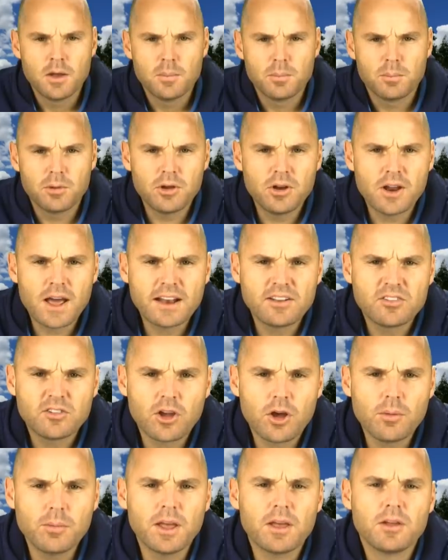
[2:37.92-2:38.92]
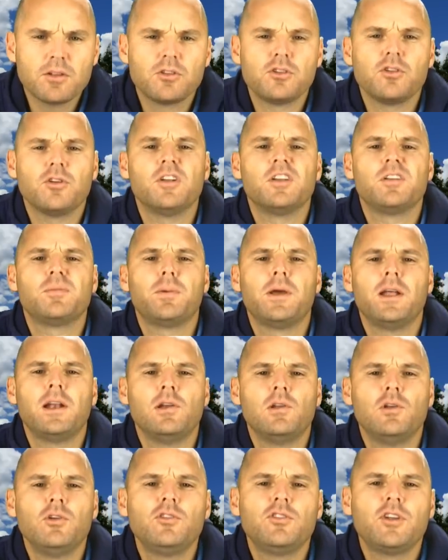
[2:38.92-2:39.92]
Bernard Tomic joins
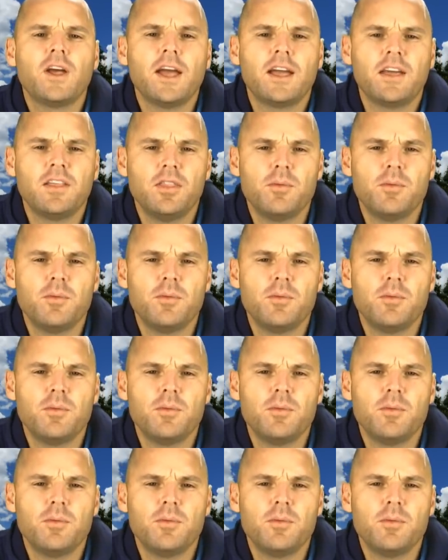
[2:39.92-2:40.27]
Peter Luchak